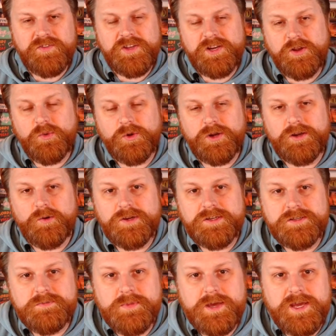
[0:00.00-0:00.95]
video we're
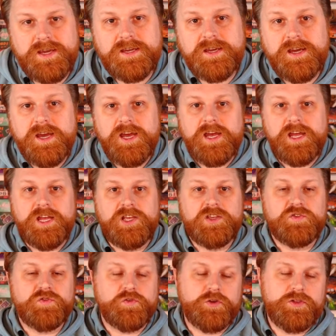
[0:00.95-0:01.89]
going to make
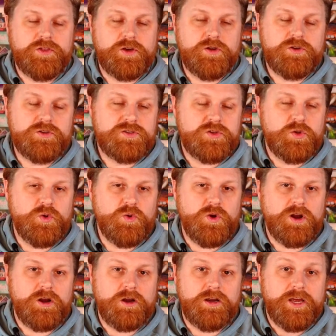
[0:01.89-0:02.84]
is for those who
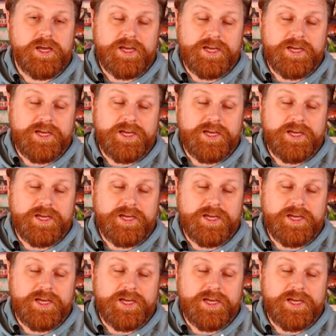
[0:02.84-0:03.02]
are